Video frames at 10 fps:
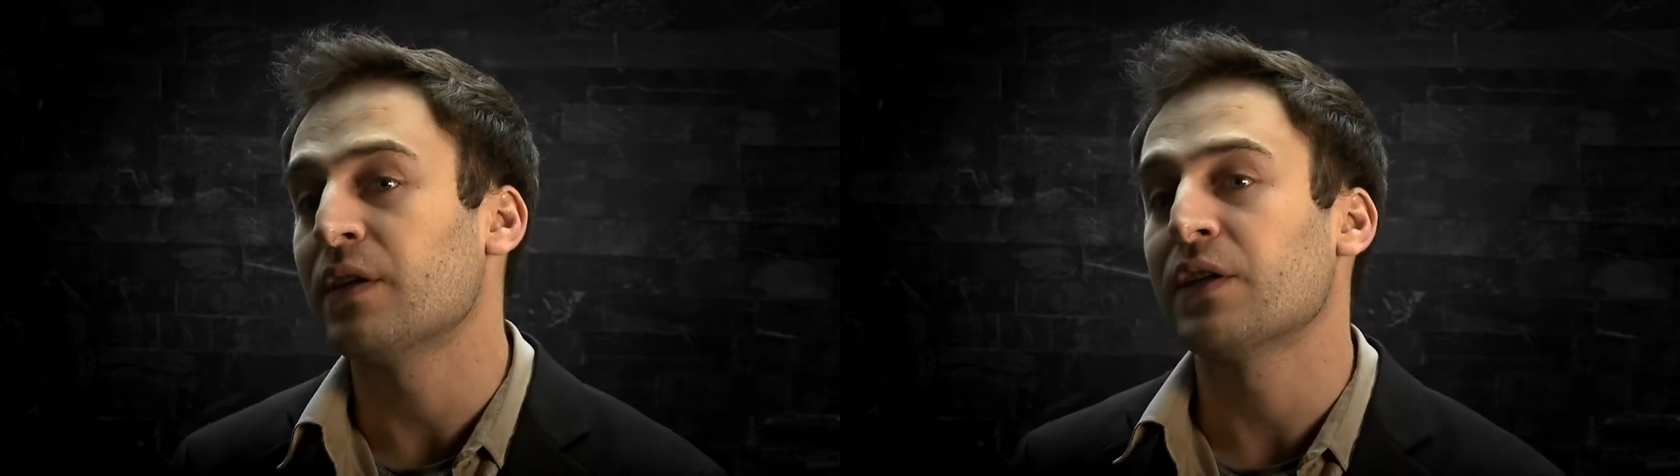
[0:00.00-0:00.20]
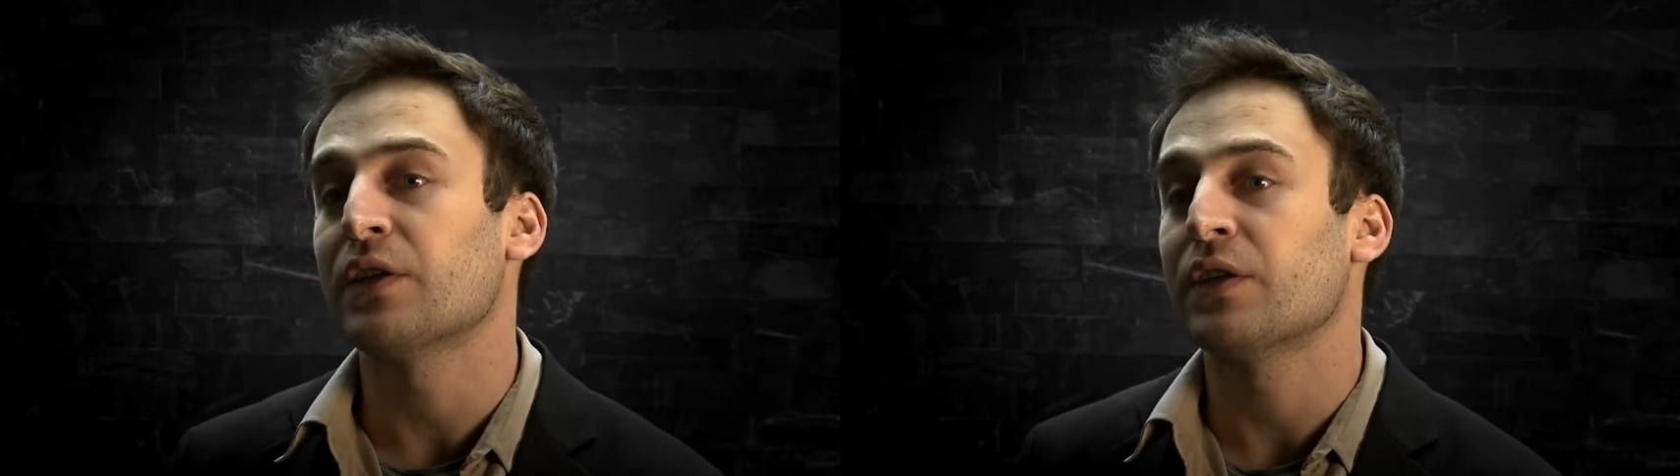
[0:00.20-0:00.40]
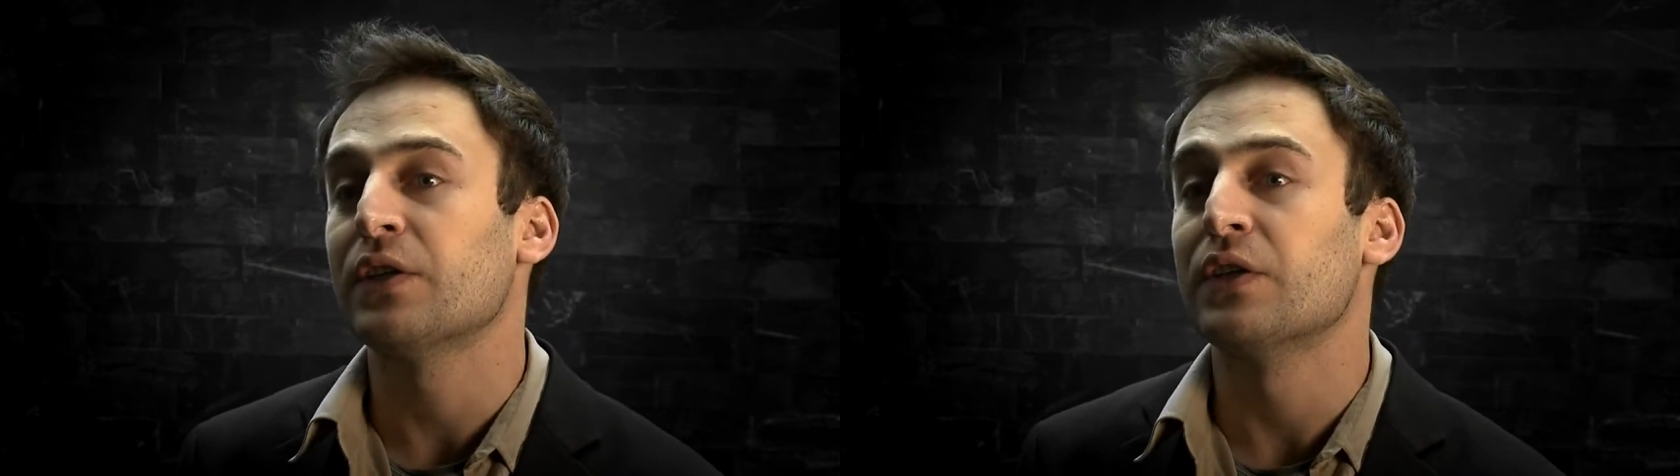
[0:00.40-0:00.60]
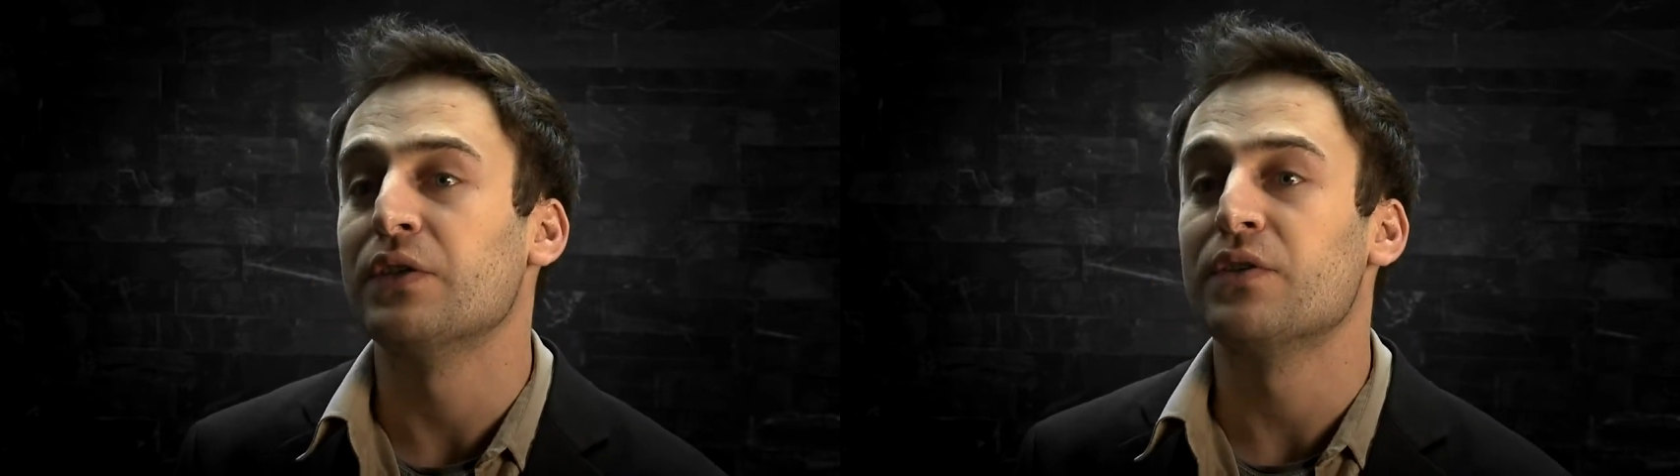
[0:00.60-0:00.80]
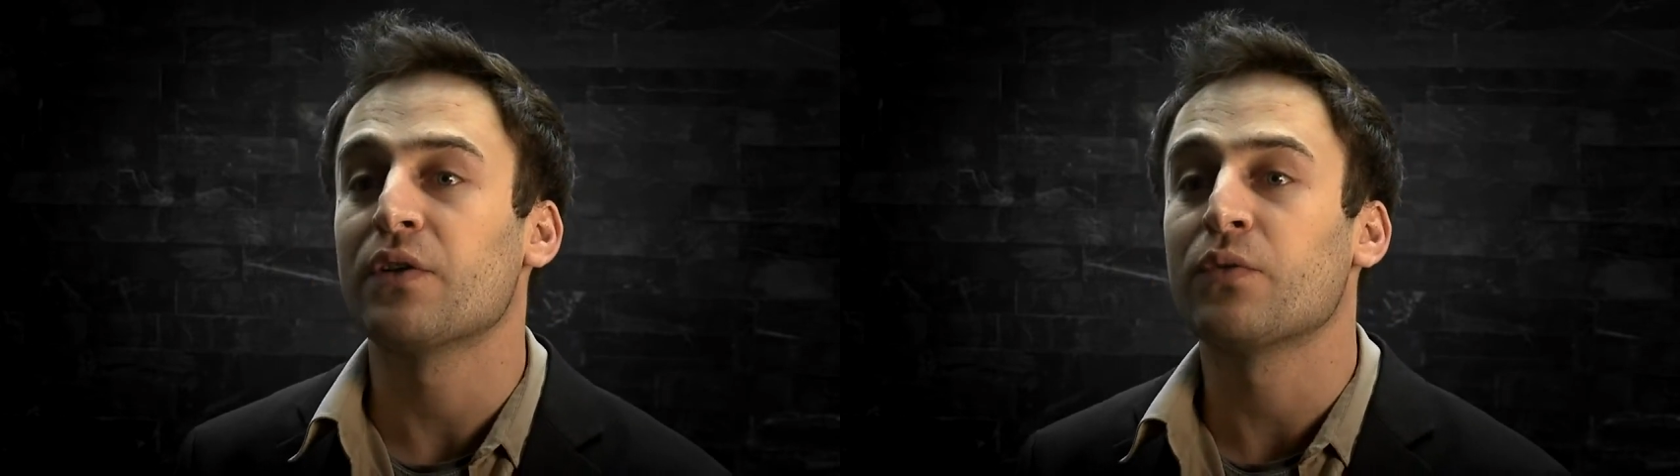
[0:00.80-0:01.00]
uh,
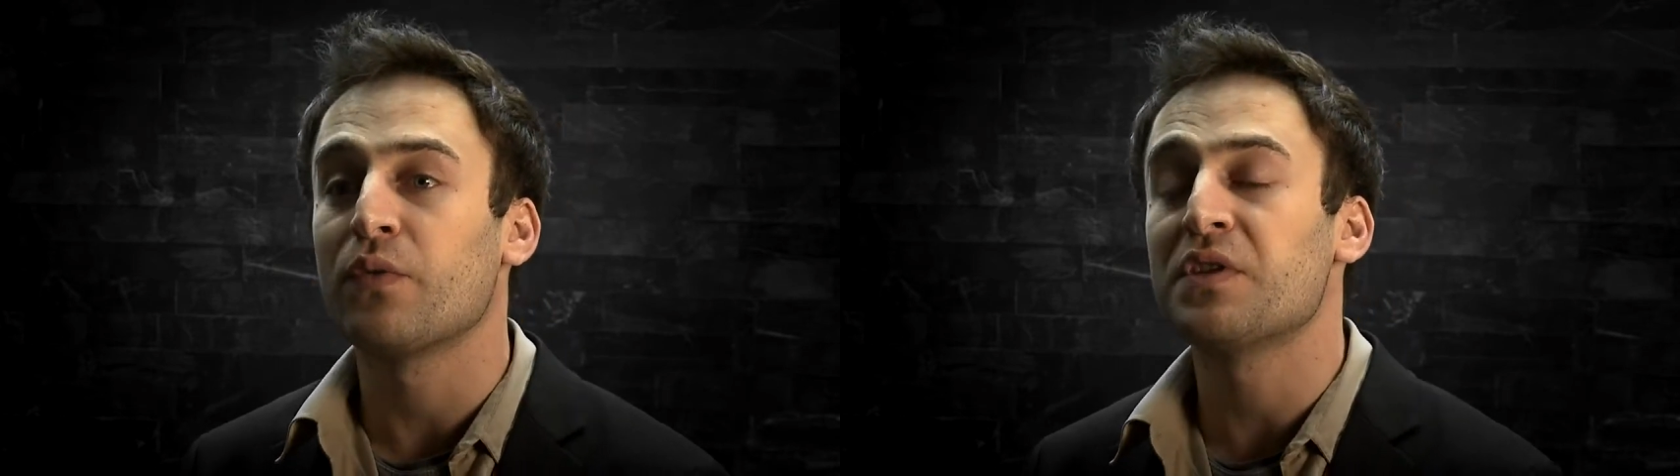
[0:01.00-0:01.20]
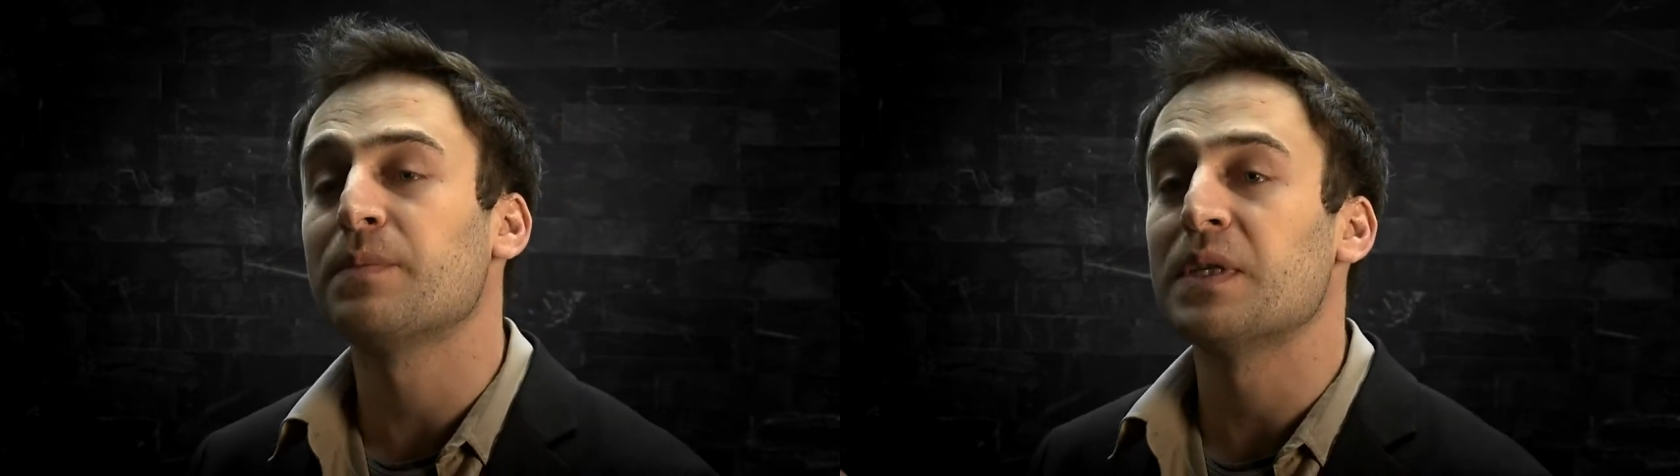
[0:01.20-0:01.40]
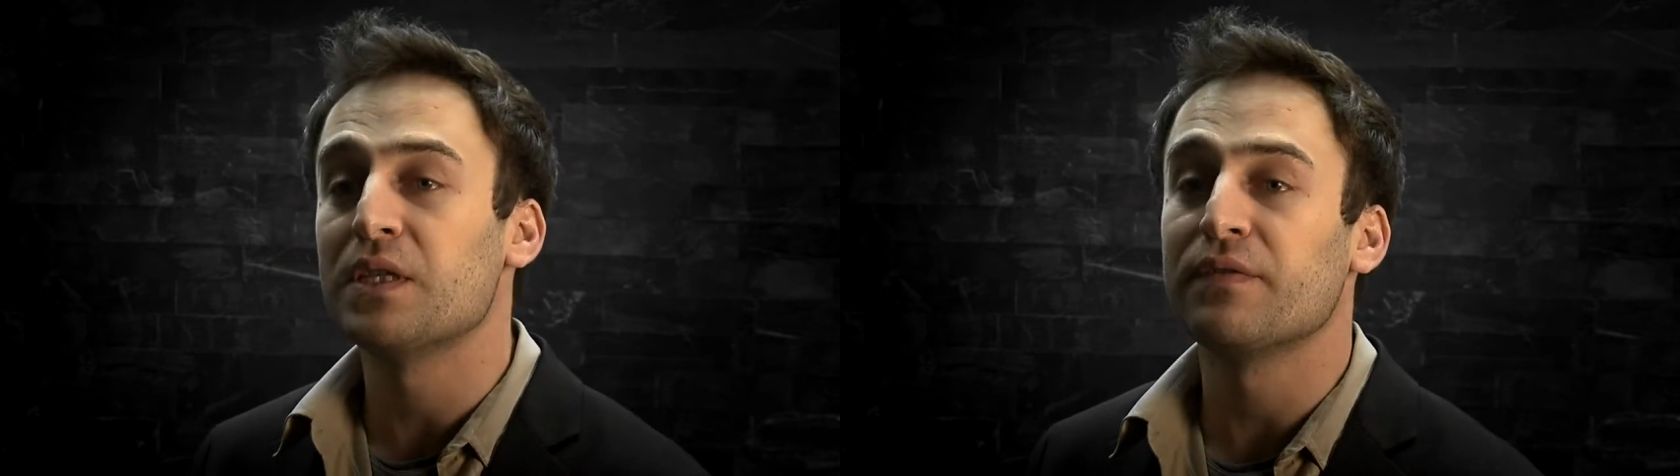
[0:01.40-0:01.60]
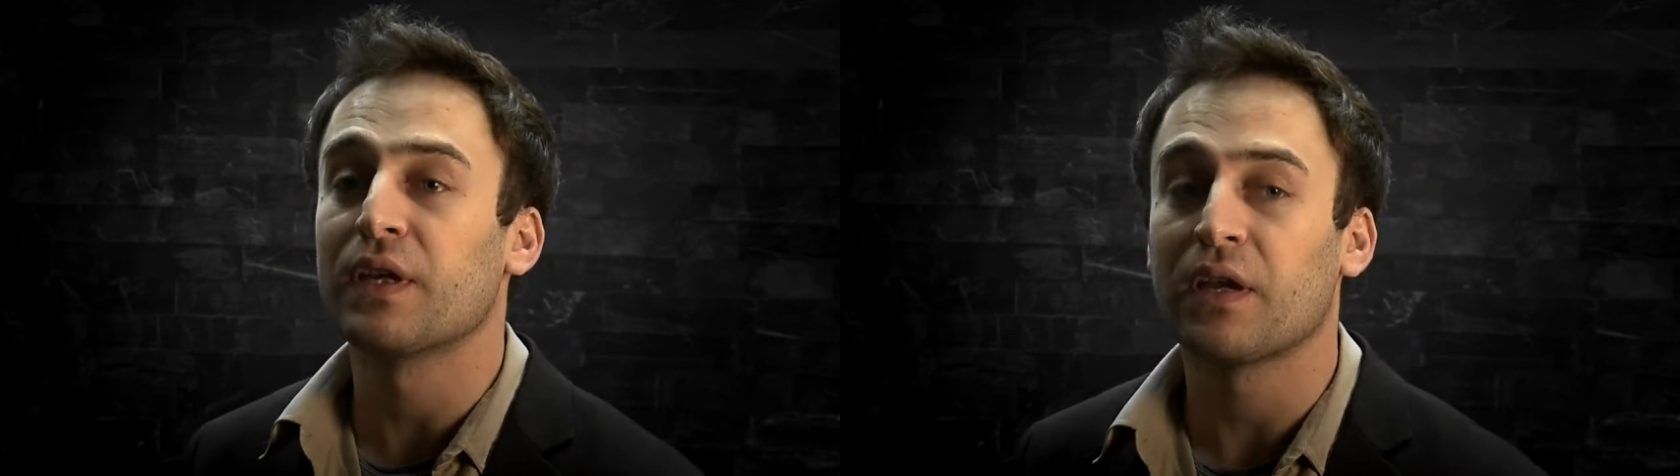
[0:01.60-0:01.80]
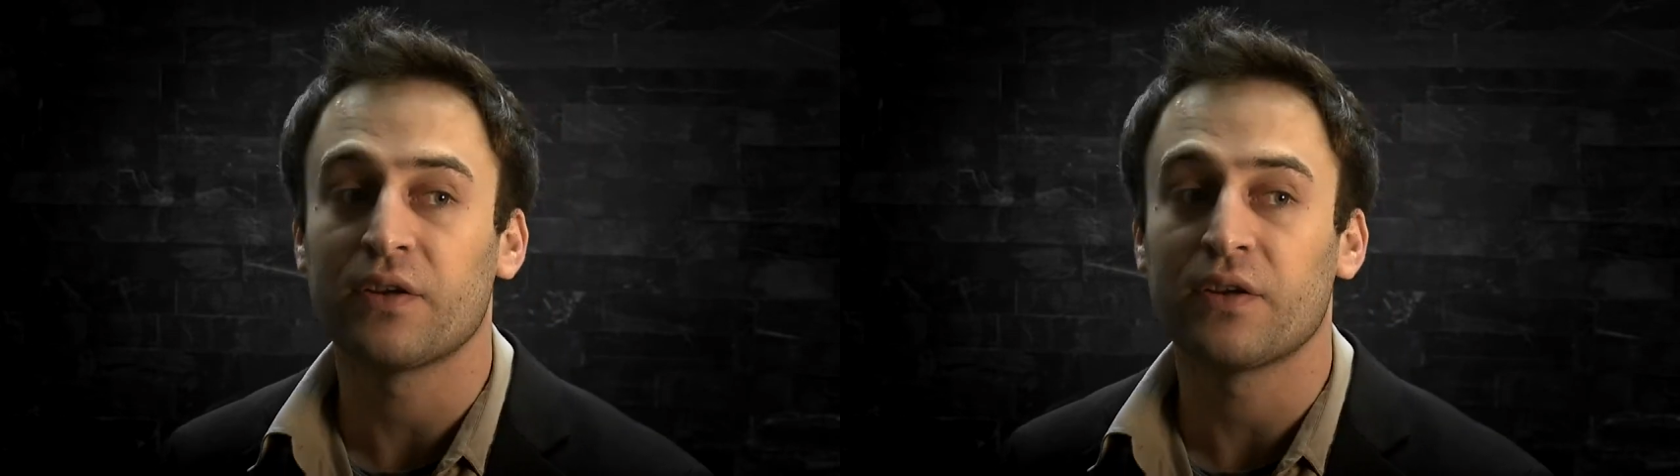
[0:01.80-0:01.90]
done on this specific